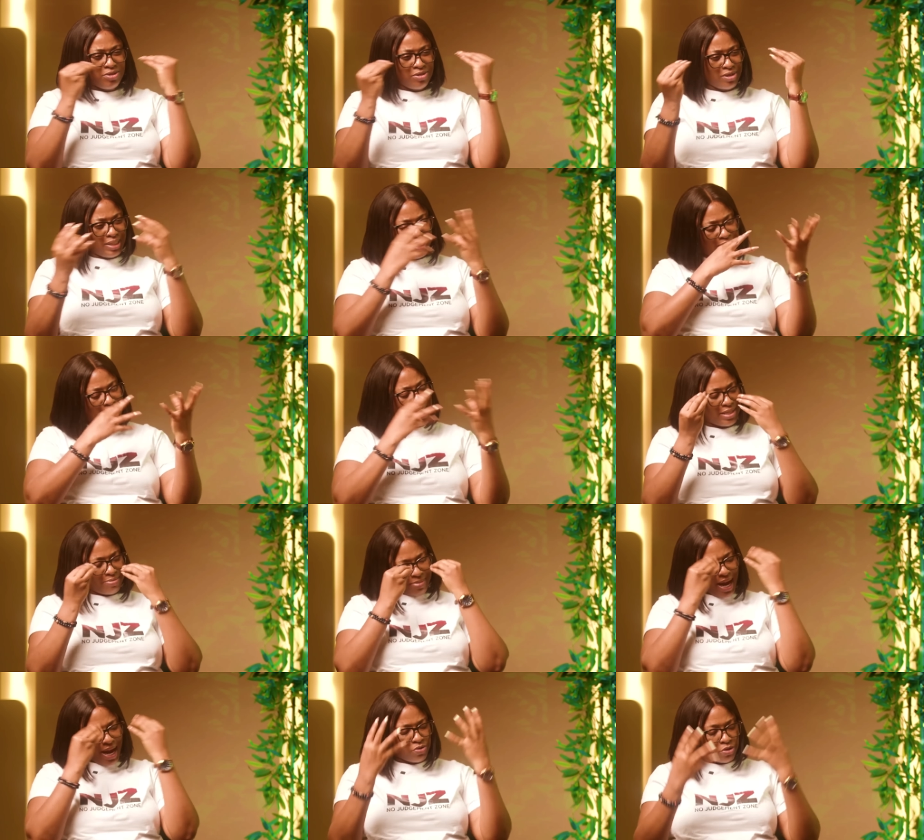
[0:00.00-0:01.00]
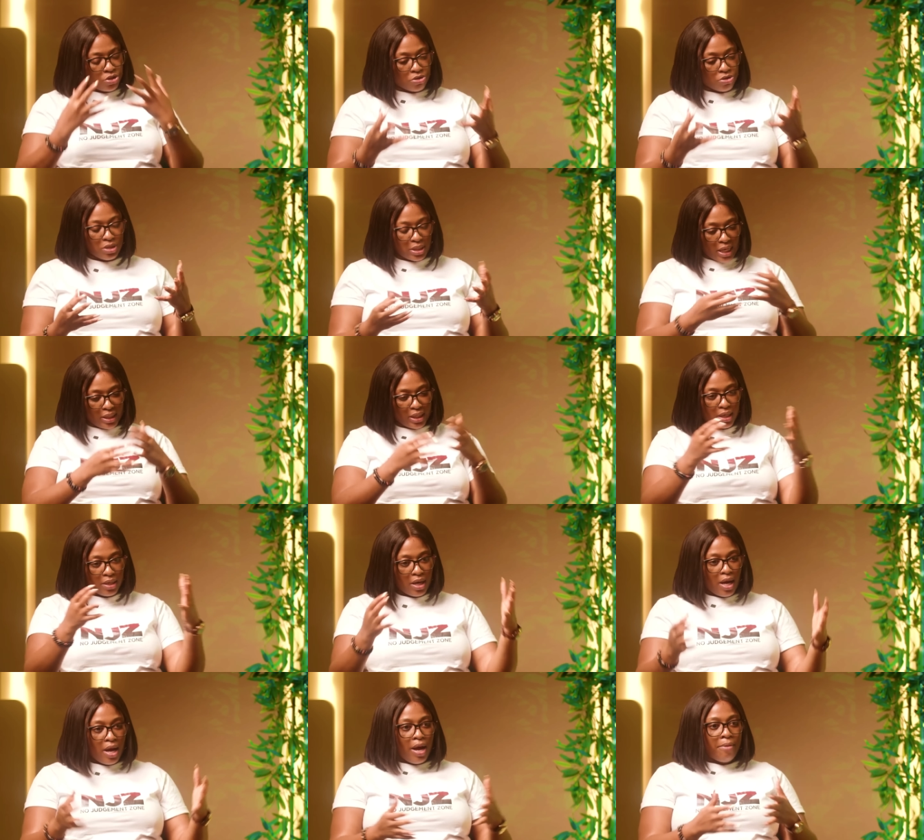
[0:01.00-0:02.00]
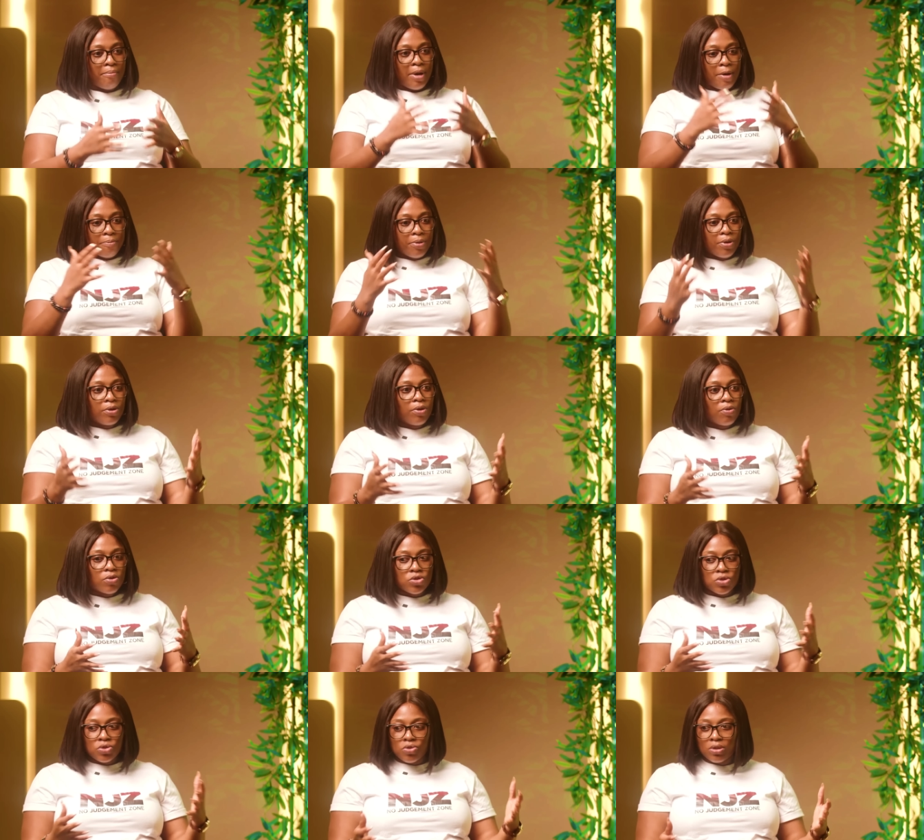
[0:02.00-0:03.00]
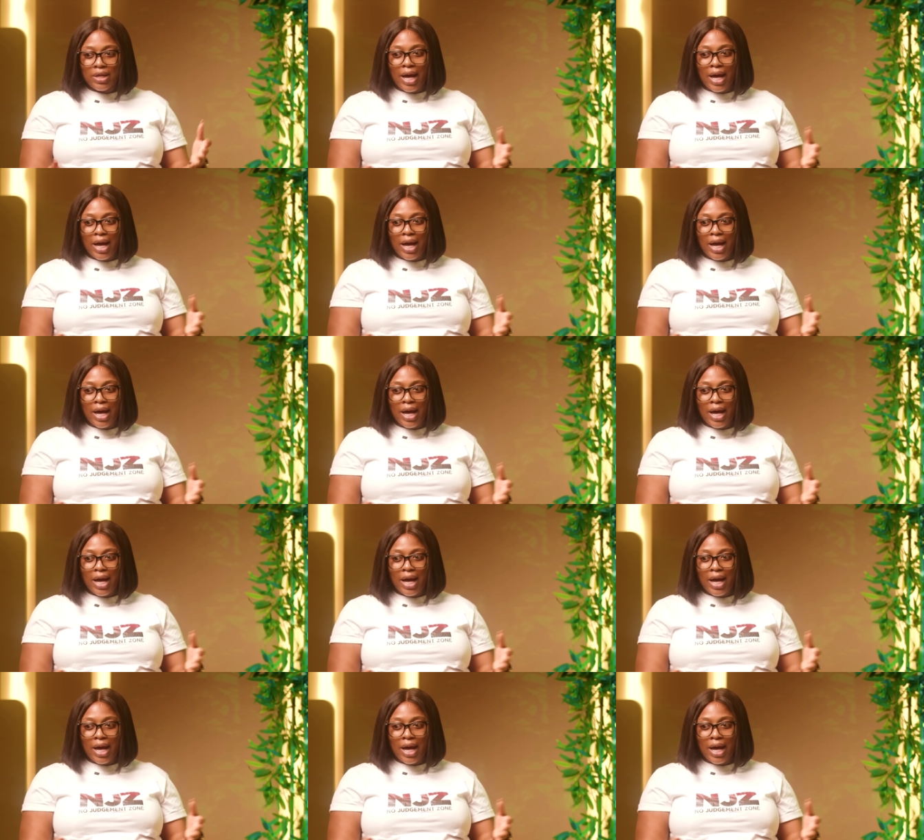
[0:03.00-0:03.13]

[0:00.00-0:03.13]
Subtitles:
tears, my eyes were shut, and then my pillow was soaked.